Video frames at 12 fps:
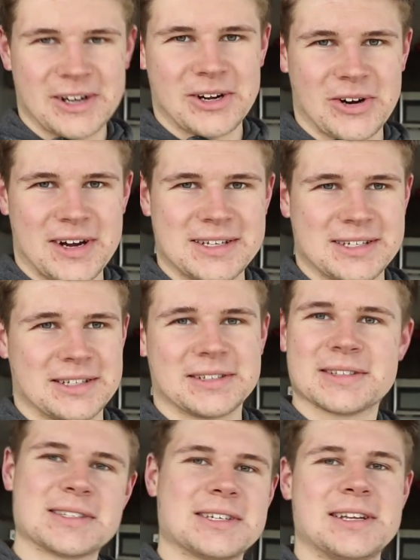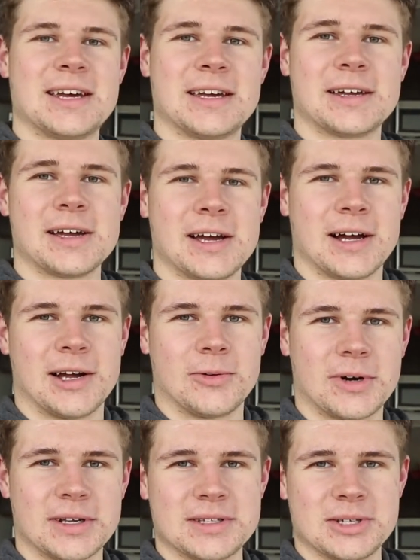Crazy. Today, I
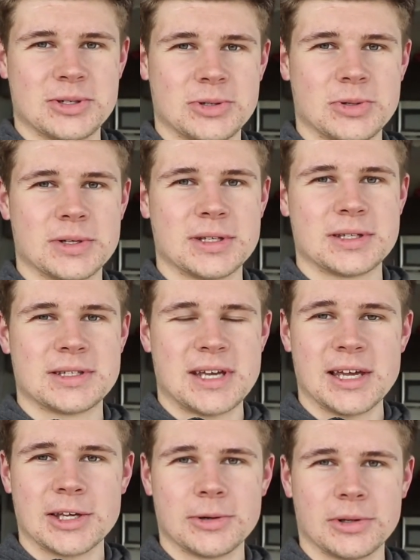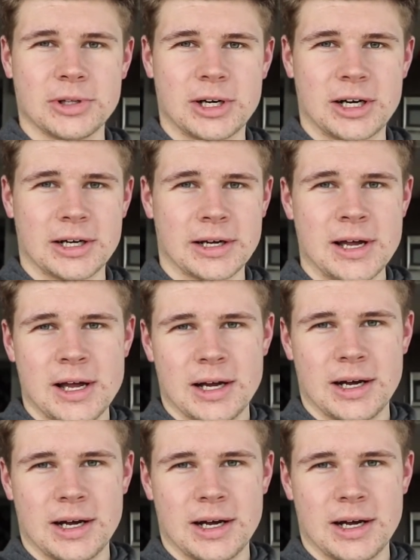wanted to take you along